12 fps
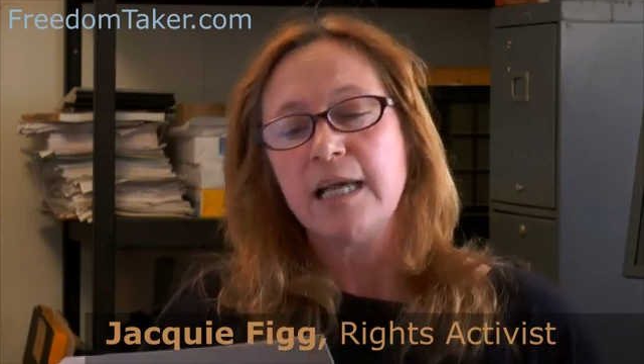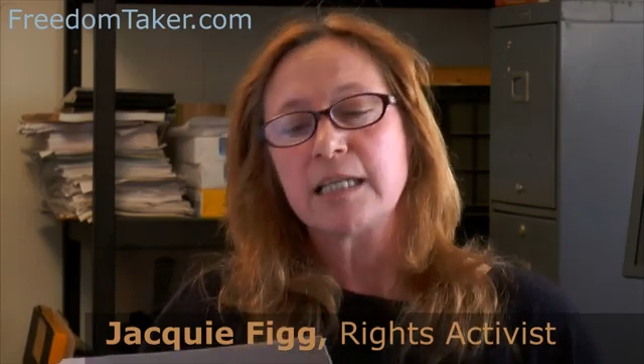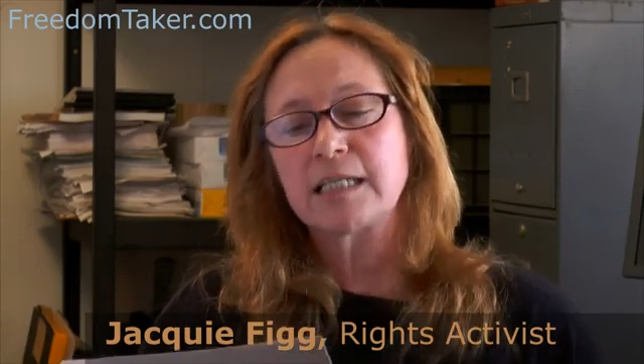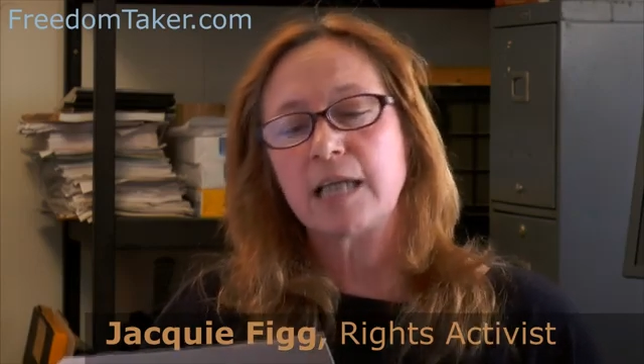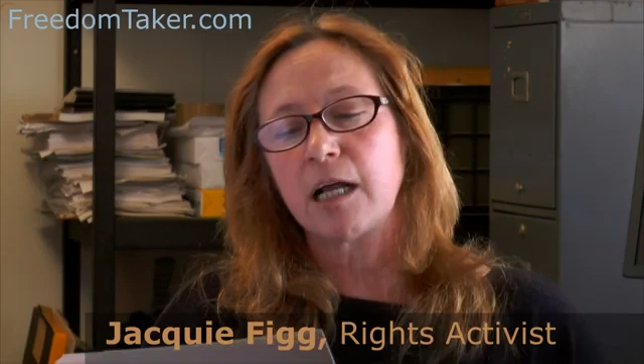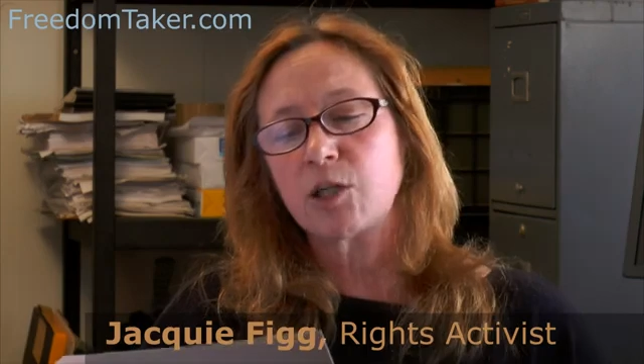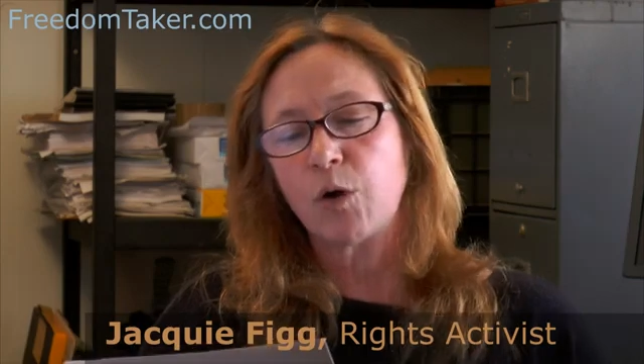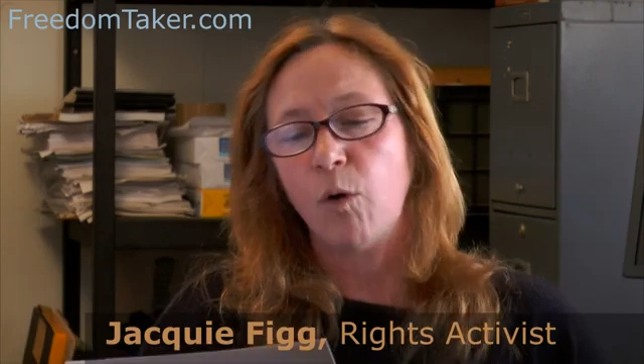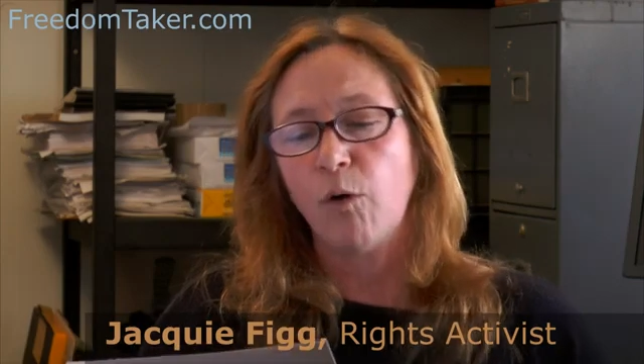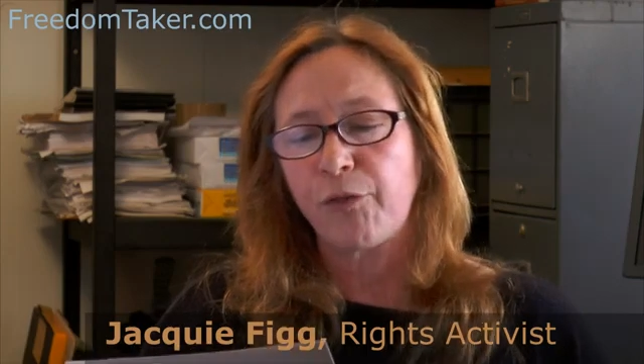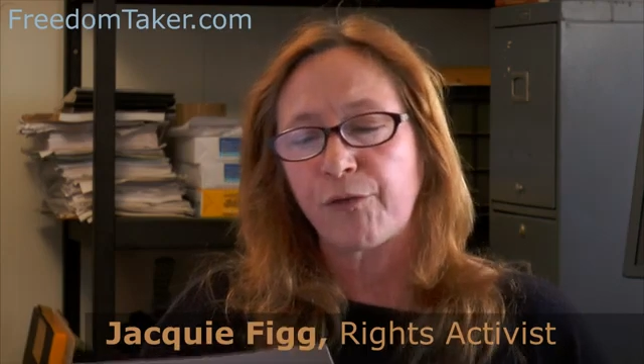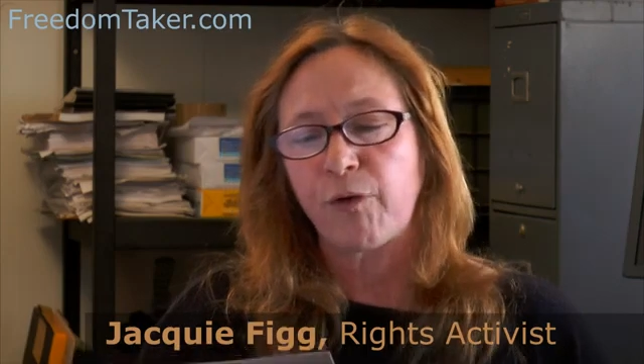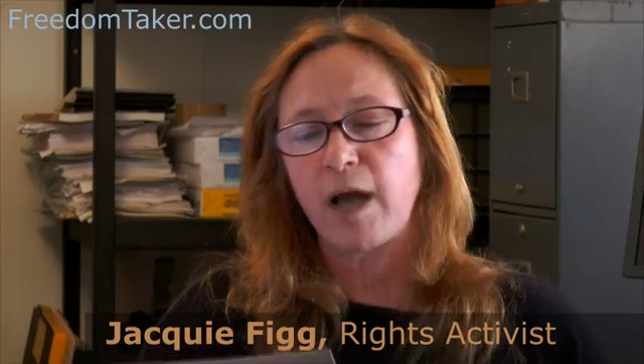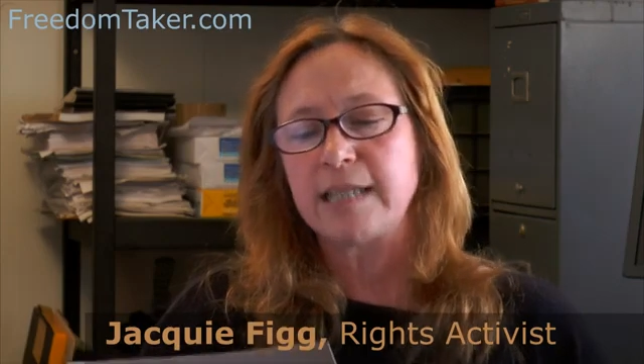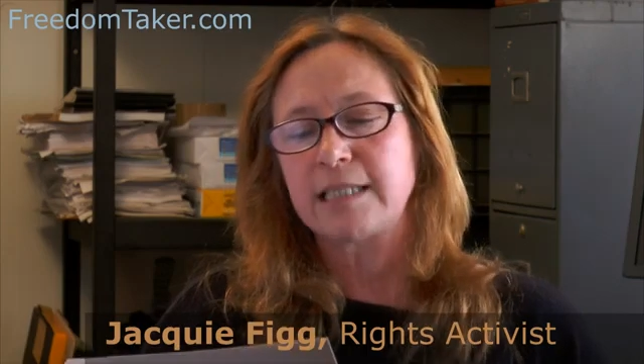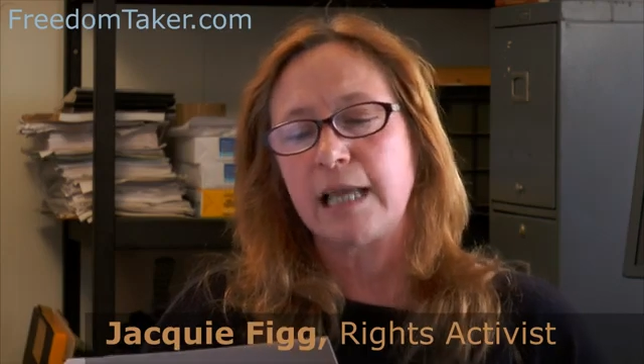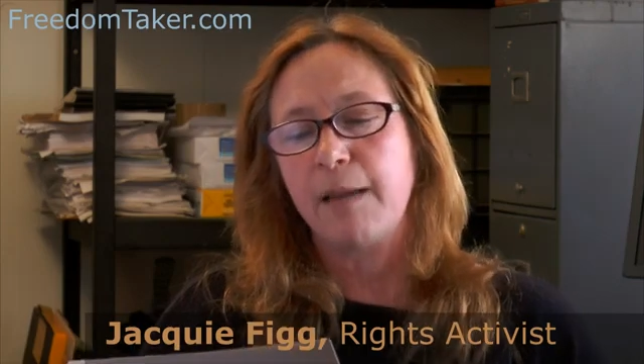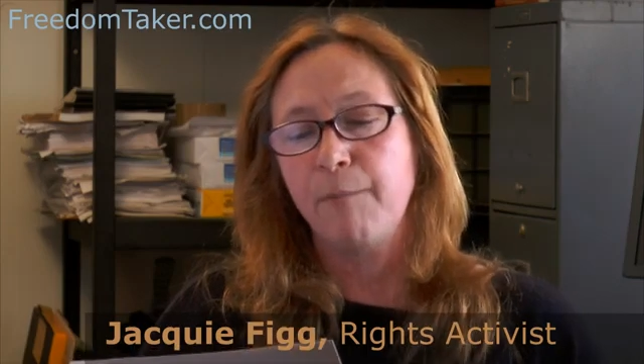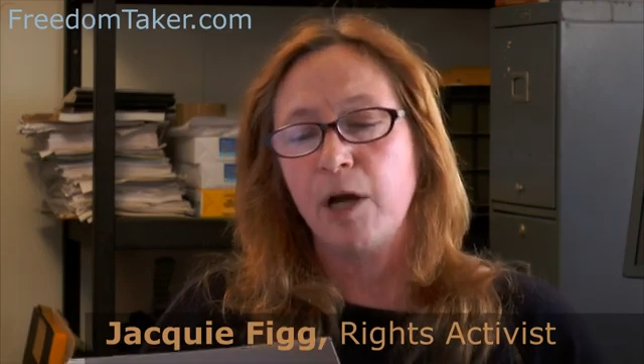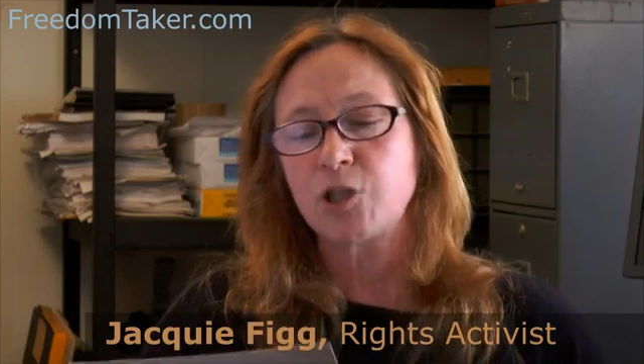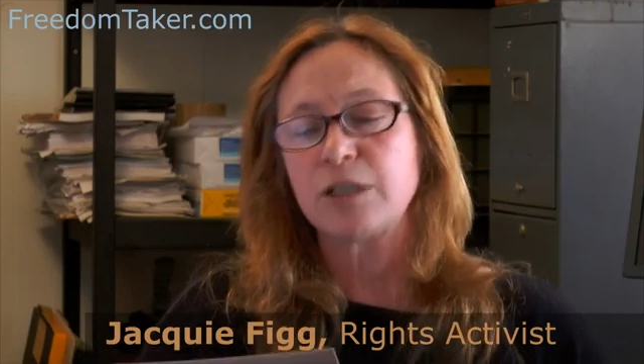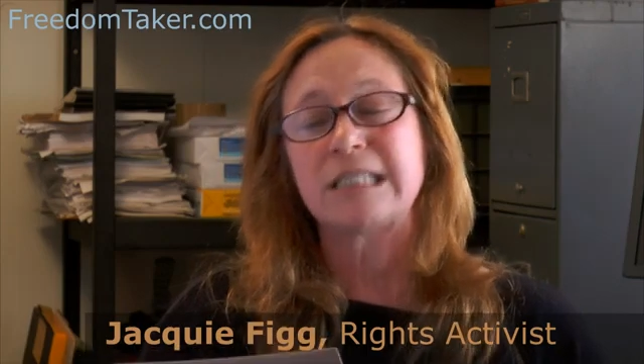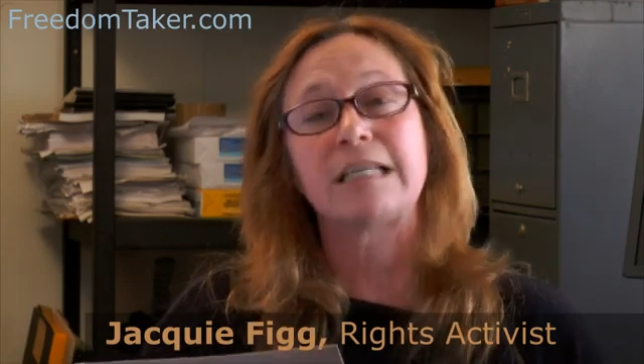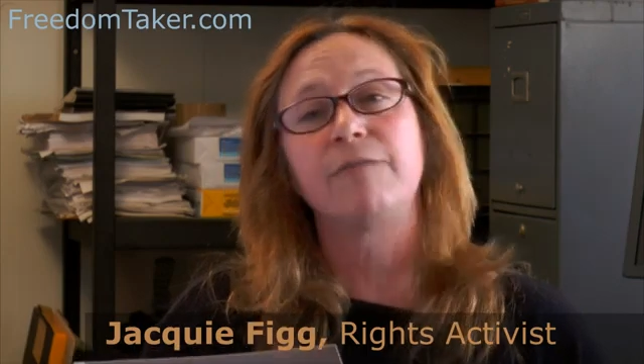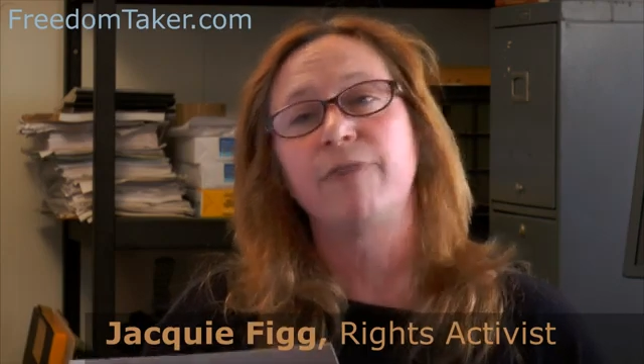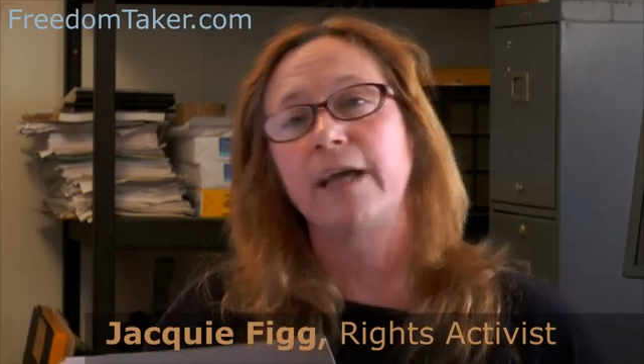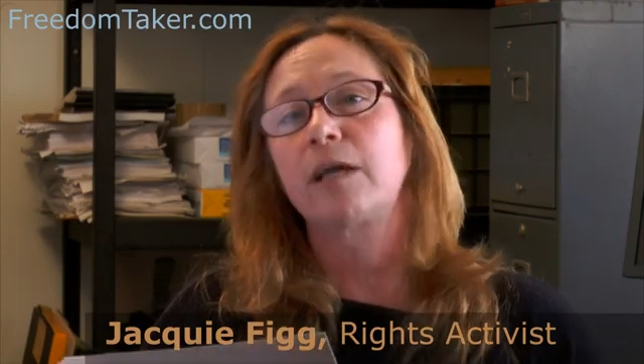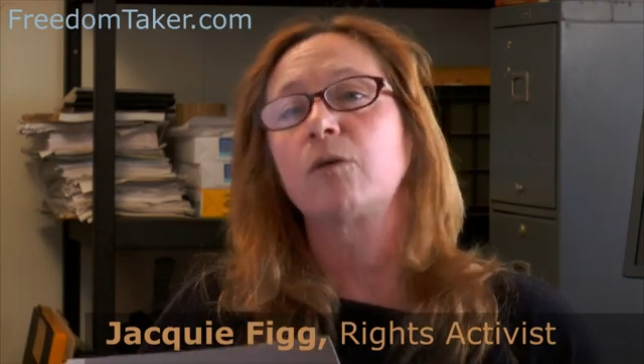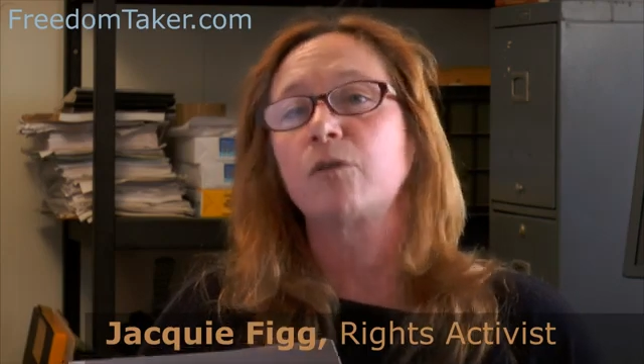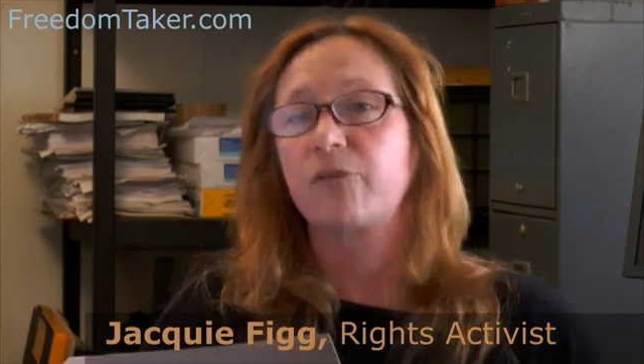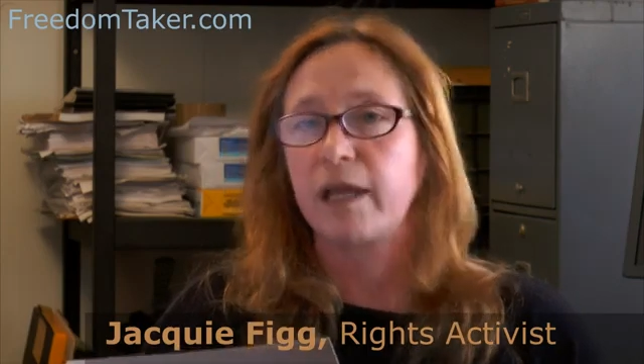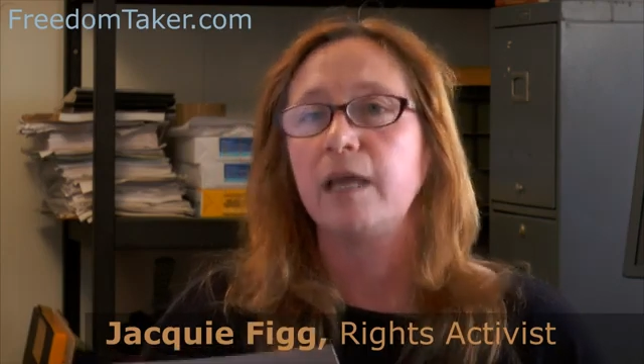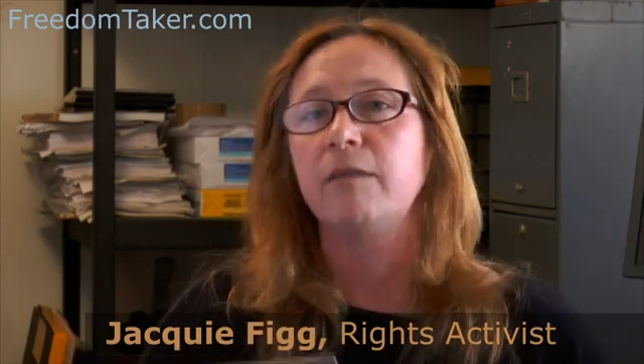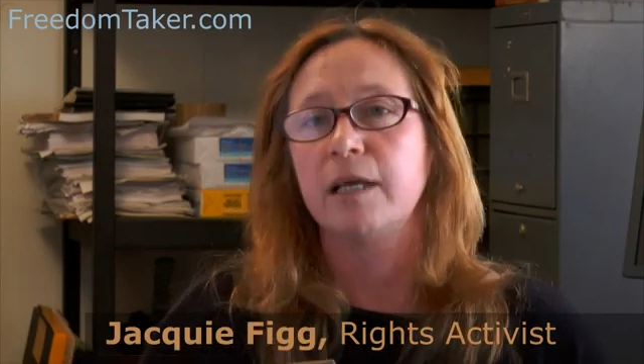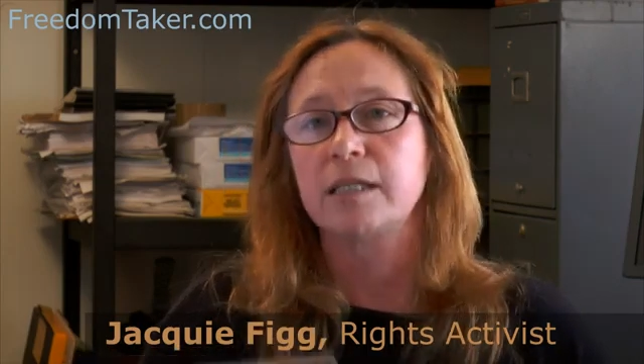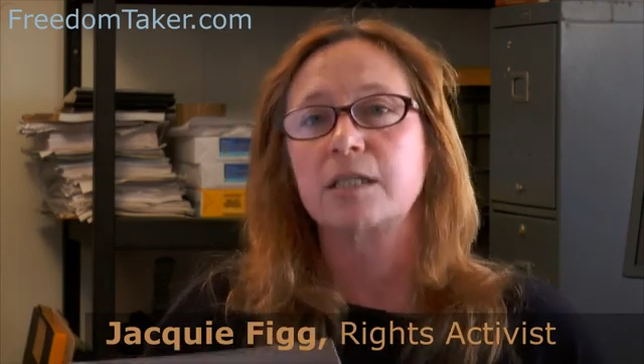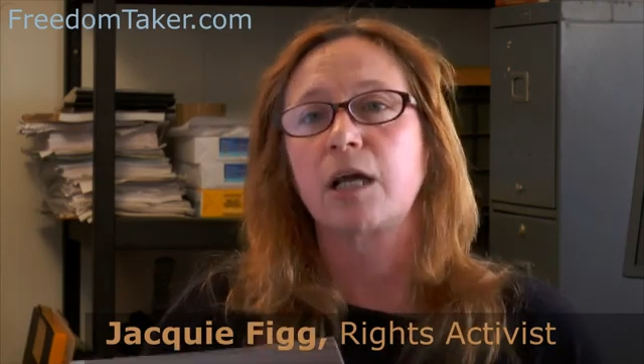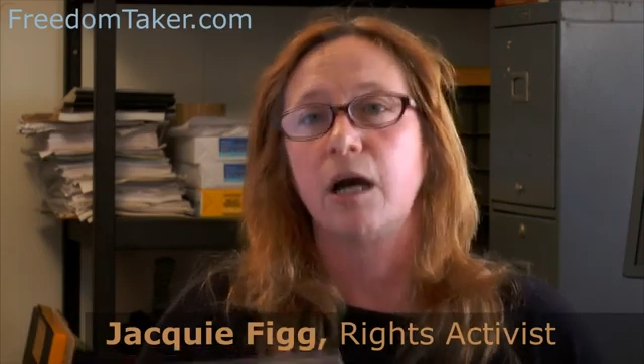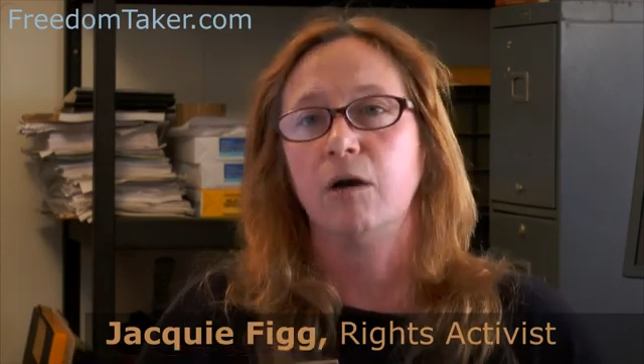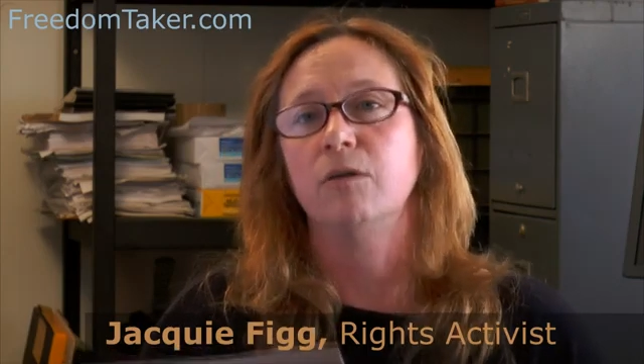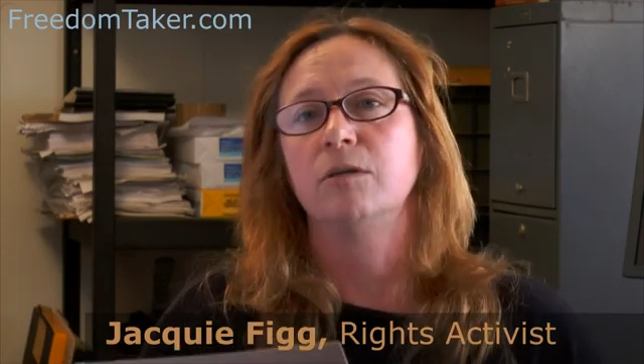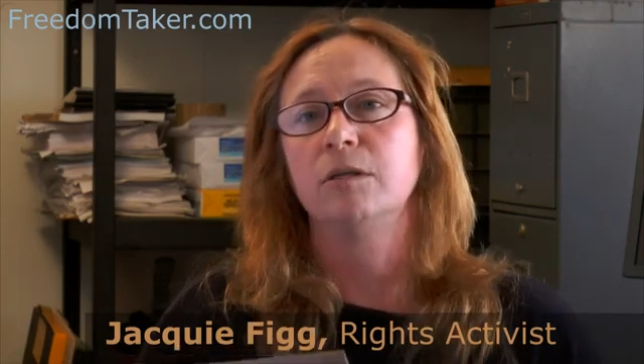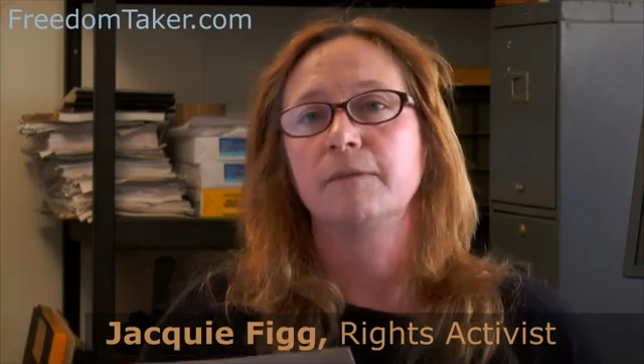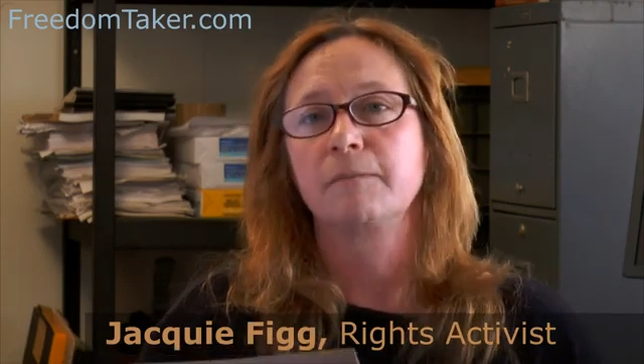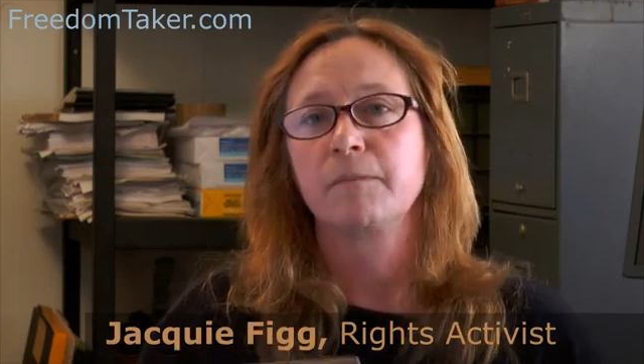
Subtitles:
such authorized emergency vehicles in this code.